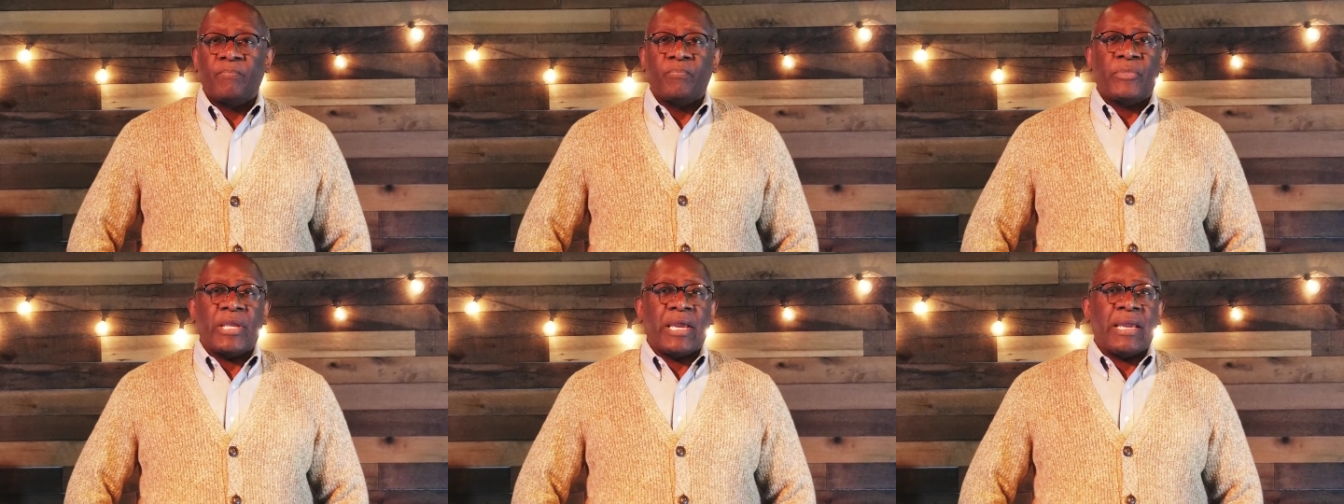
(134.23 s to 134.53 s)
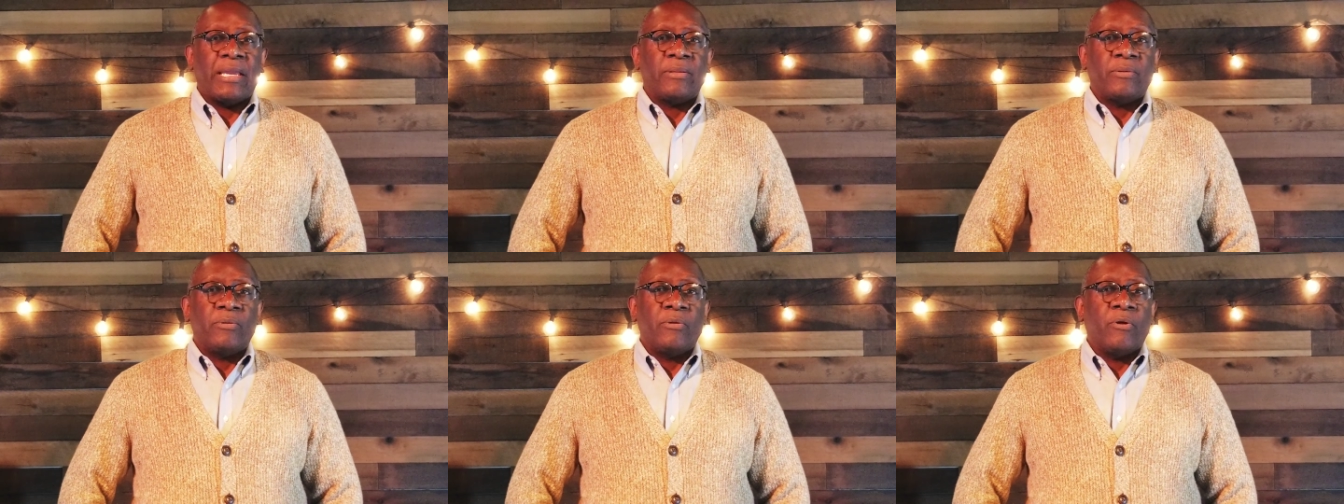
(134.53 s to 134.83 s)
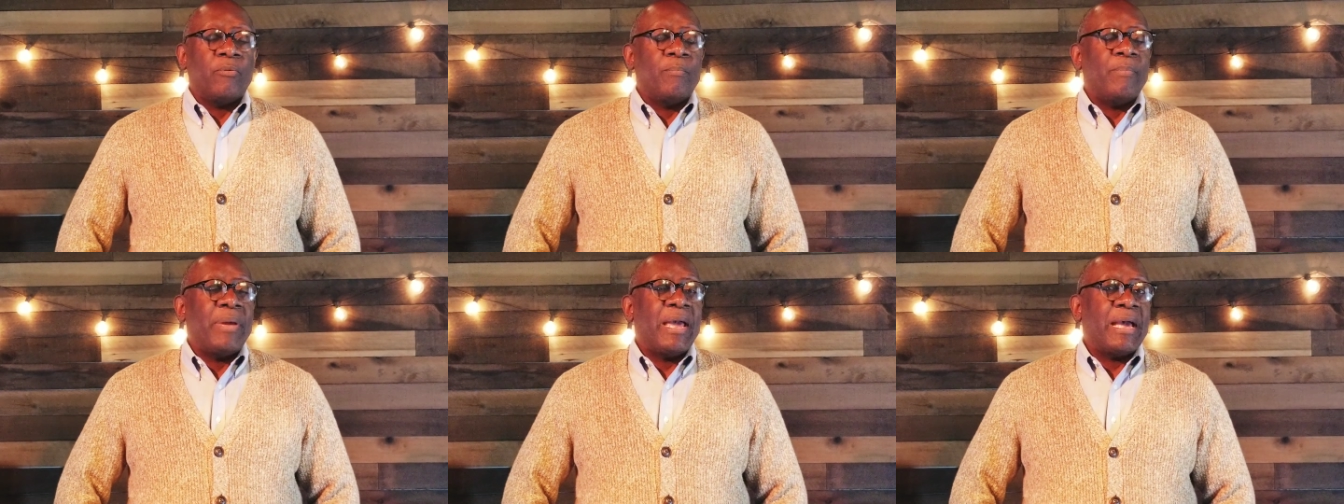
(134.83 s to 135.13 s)
that
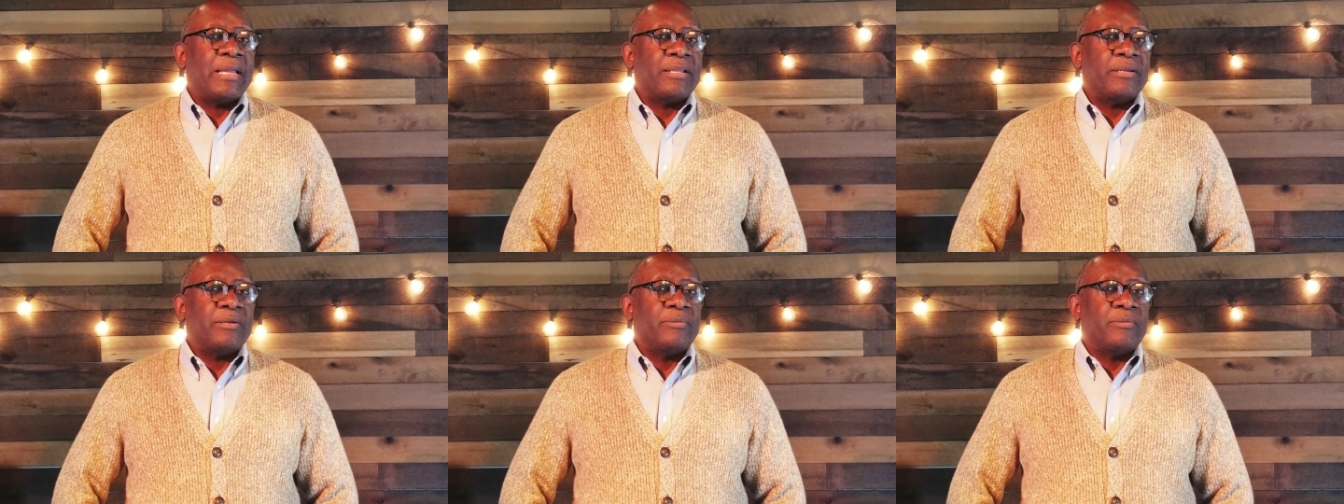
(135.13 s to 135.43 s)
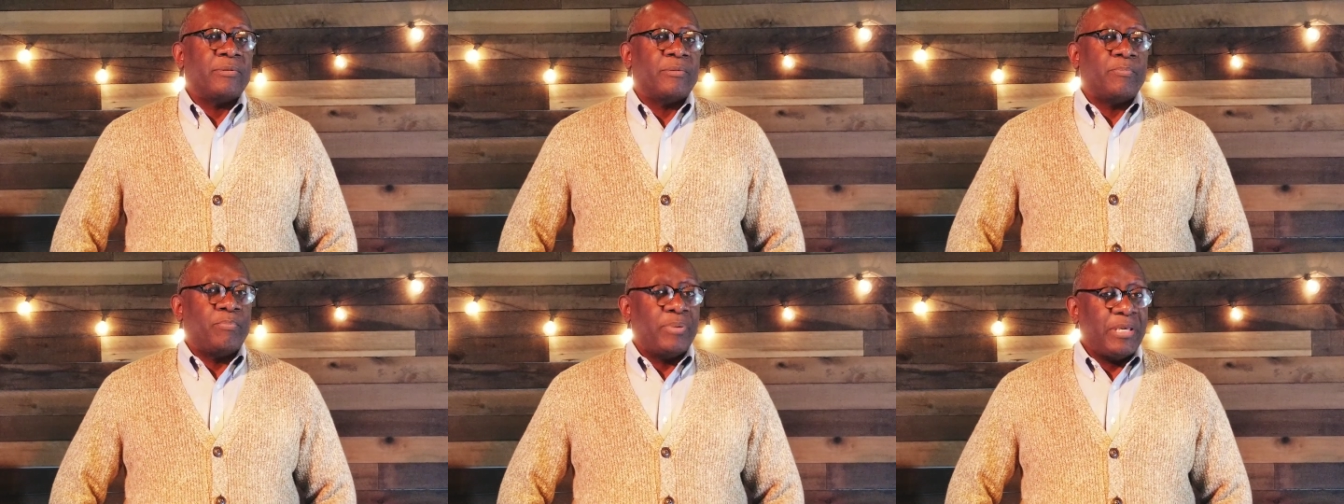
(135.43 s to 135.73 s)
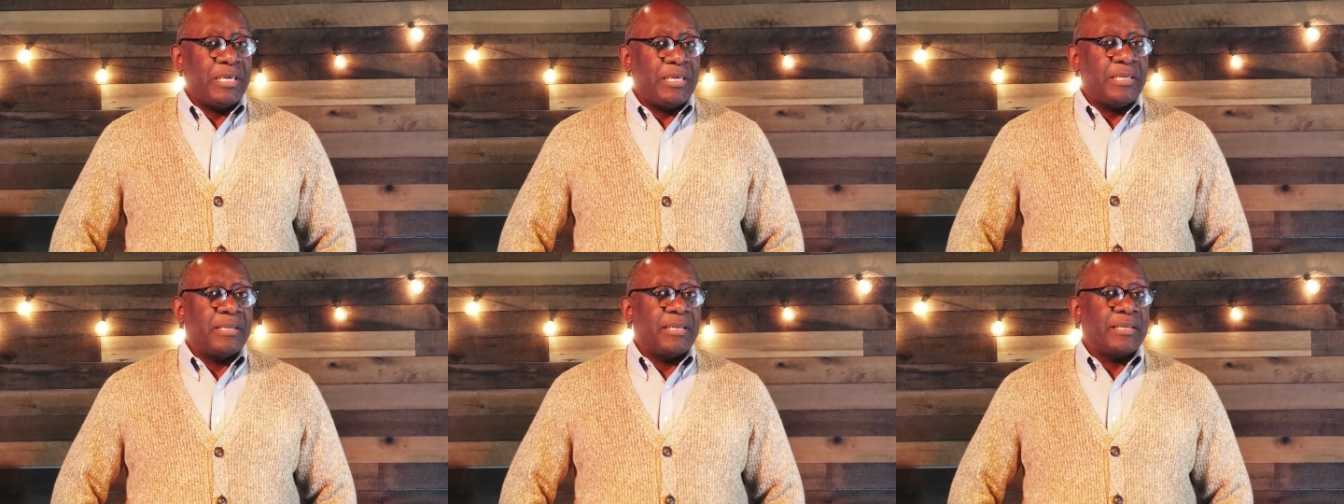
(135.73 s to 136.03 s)
no matter the
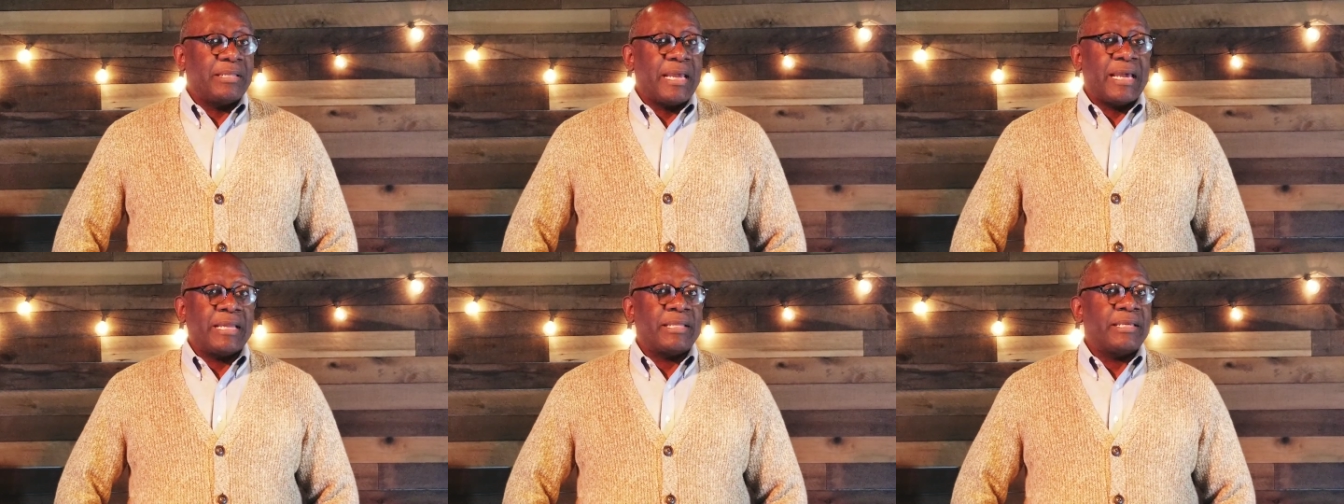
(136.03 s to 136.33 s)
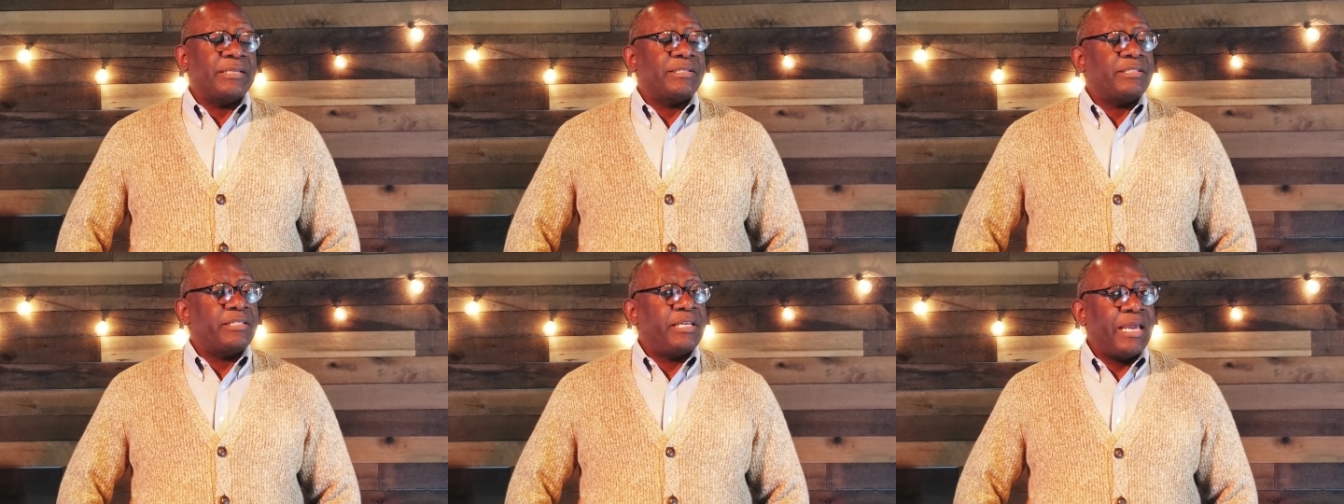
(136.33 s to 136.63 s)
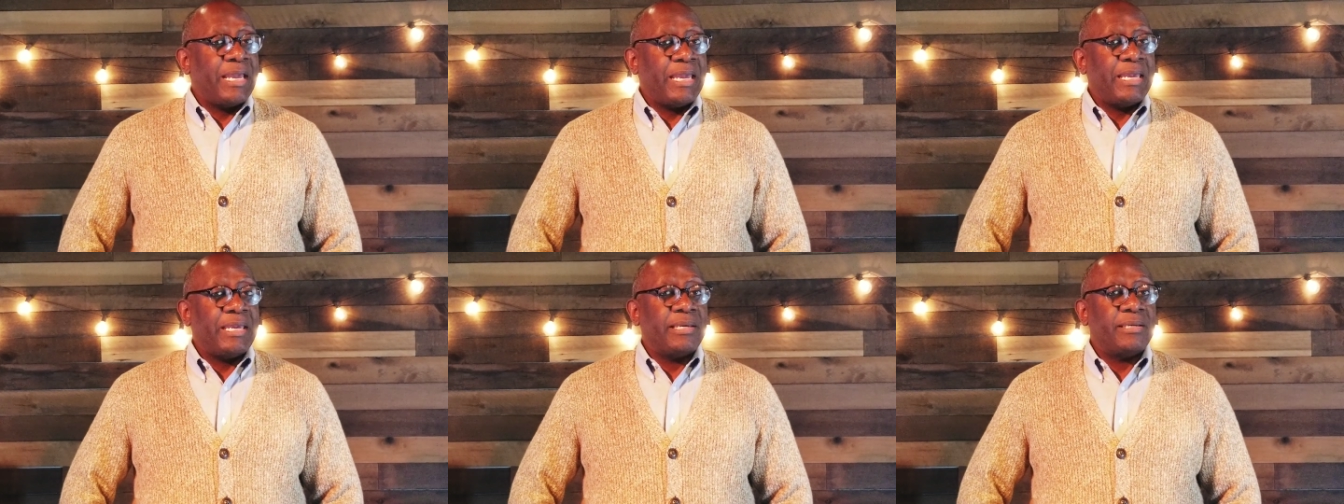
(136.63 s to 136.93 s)
beating that it
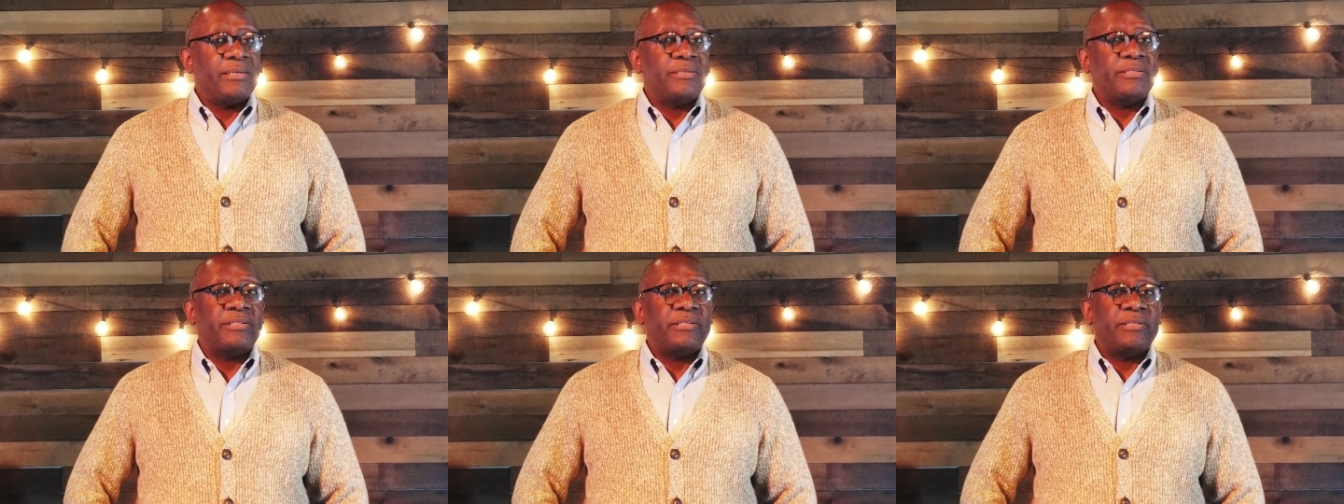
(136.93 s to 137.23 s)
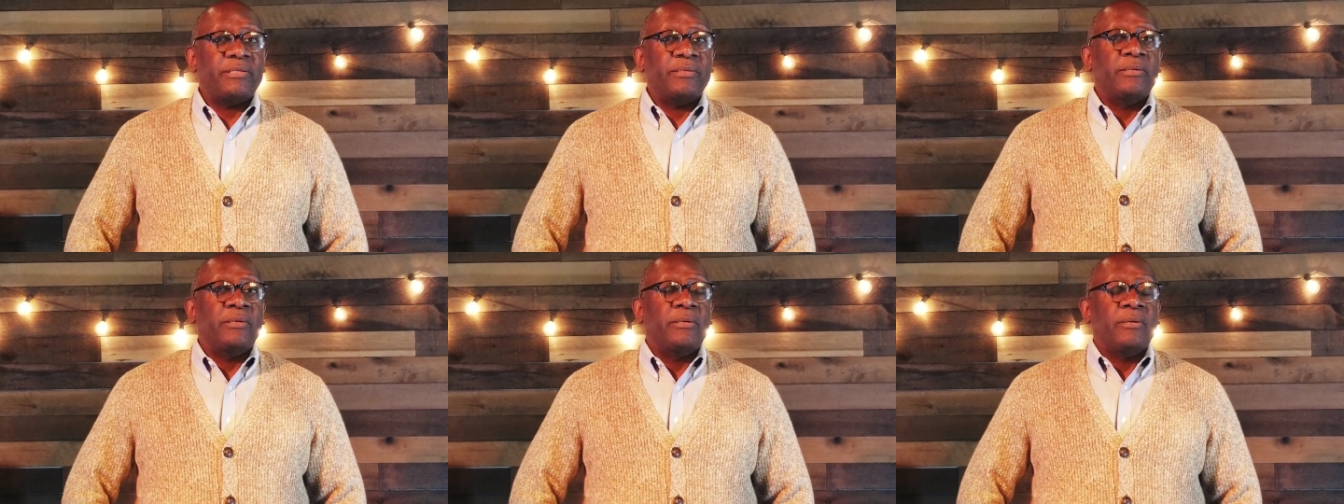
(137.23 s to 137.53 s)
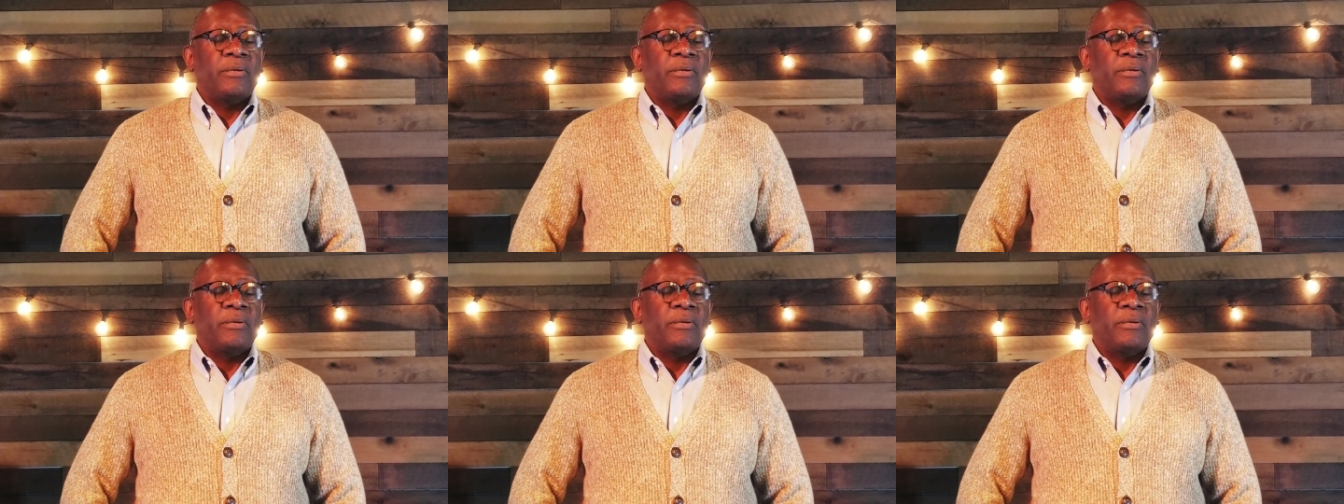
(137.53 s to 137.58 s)
takes,